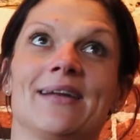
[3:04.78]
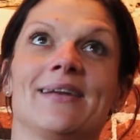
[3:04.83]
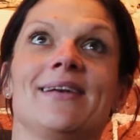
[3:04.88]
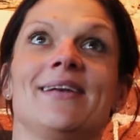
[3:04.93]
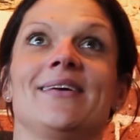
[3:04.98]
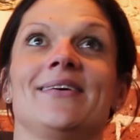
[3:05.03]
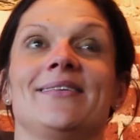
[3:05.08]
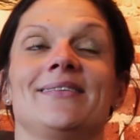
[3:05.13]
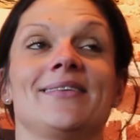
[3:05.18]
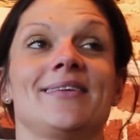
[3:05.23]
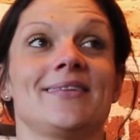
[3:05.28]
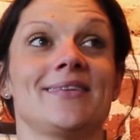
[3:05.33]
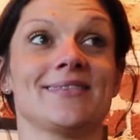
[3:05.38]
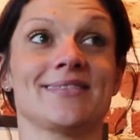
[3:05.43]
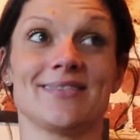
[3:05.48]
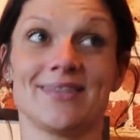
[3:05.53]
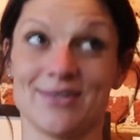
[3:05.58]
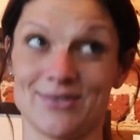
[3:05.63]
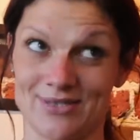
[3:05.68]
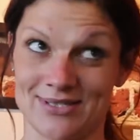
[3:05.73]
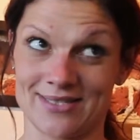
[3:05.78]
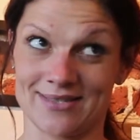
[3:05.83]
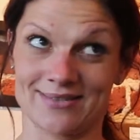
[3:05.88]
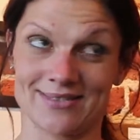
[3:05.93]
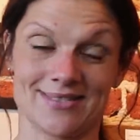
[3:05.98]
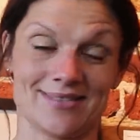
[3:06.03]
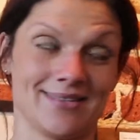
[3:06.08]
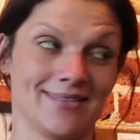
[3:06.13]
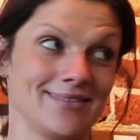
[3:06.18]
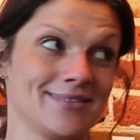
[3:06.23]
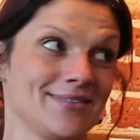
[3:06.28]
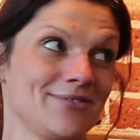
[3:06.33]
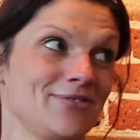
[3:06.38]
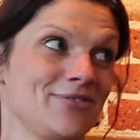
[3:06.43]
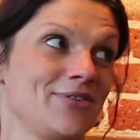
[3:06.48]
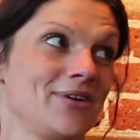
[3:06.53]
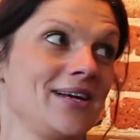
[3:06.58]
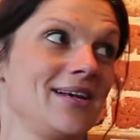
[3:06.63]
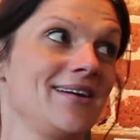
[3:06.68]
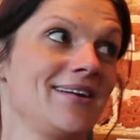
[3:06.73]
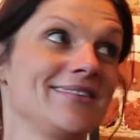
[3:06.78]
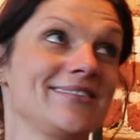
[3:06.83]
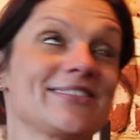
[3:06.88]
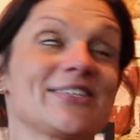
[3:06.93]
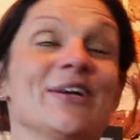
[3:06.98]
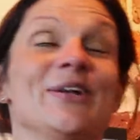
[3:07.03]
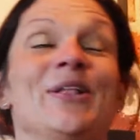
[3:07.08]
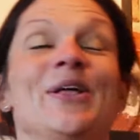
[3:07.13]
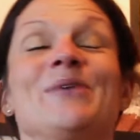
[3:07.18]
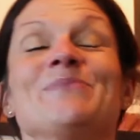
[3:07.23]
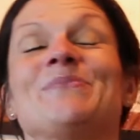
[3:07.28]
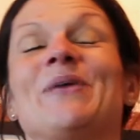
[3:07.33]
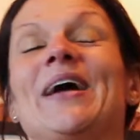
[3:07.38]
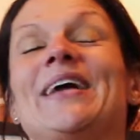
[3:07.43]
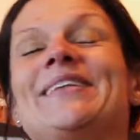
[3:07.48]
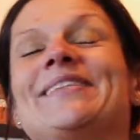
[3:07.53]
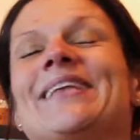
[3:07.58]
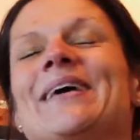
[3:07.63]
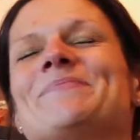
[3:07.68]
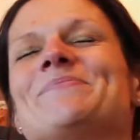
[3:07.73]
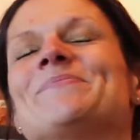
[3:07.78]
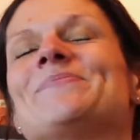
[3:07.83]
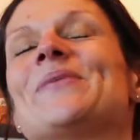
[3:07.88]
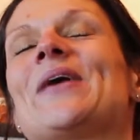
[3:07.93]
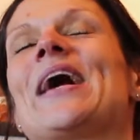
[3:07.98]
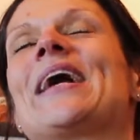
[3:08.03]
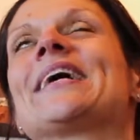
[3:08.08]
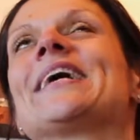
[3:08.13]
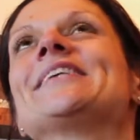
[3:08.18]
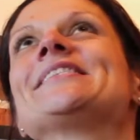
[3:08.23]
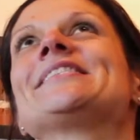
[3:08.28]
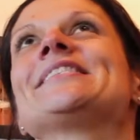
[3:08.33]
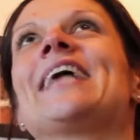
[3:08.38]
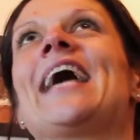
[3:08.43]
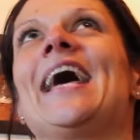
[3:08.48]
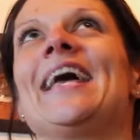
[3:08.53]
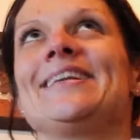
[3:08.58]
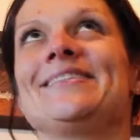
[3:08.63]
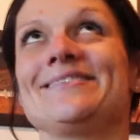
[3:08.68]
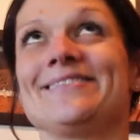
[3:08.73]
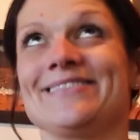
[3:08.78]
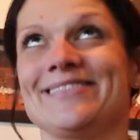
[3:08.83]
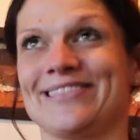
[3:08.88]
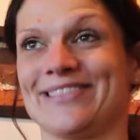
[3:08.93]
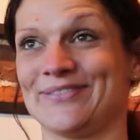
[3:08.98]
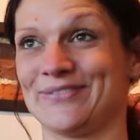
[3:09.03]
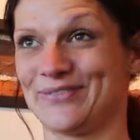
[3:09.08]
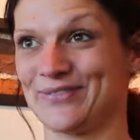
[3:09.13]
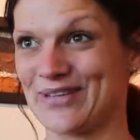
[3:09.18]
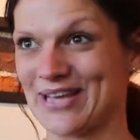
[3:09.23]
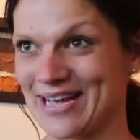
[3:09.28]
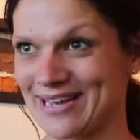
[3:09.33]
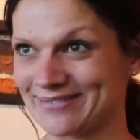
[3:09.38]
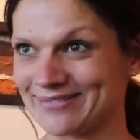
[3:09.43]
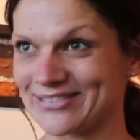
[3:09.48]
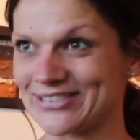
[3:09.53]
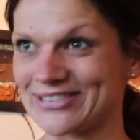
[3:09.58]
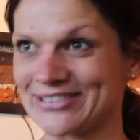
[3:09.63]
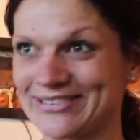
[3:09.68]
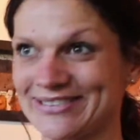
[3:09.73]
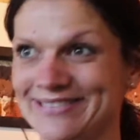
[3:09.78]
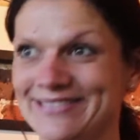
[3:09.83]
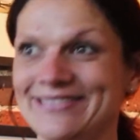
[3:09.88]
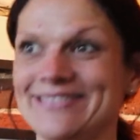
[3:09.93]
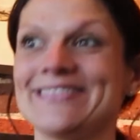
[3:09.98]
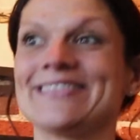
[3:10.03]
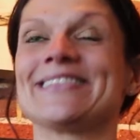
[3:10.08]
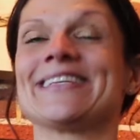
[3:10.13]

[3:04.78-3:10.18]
and learnt that there's no such thing as a free lunch, paid them back tens of thousands,